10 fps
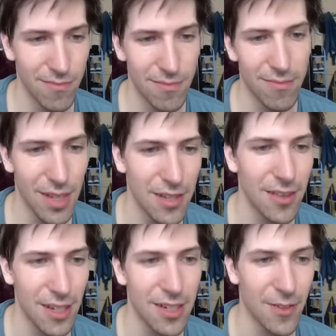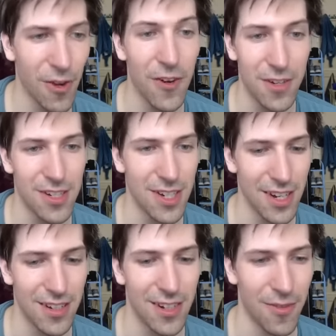I think it's fair to say
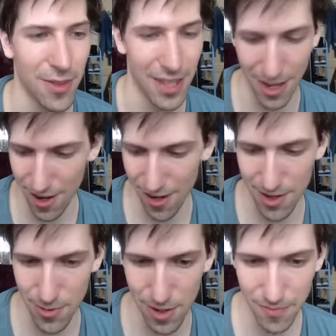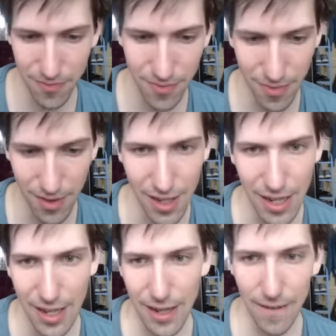done with that card as well.
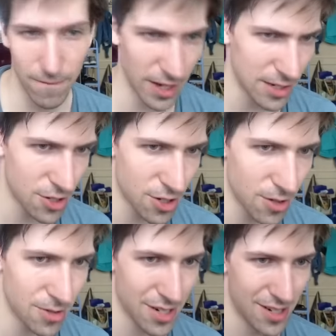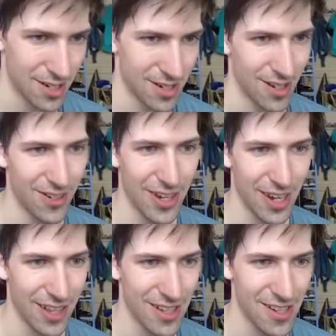Melons Chosen. Okay,
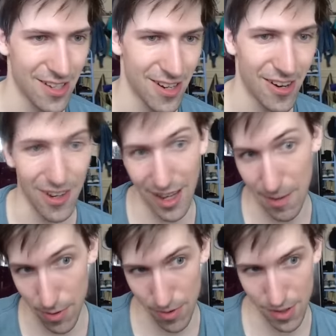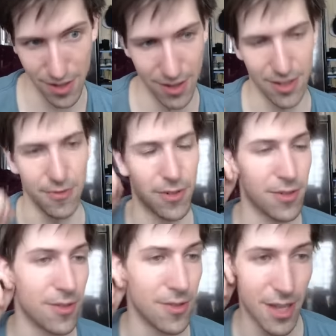this is a card I personally will
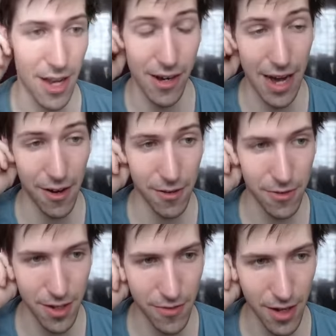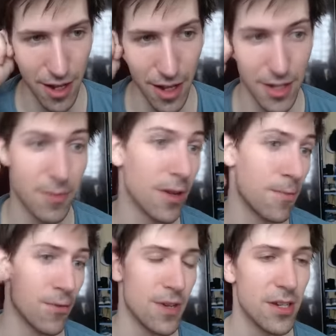use the hell out of, given I like to play
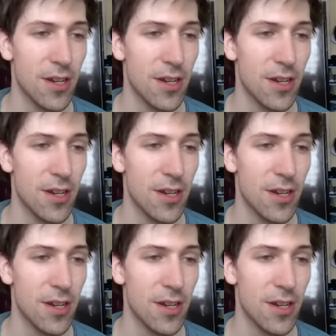Priest.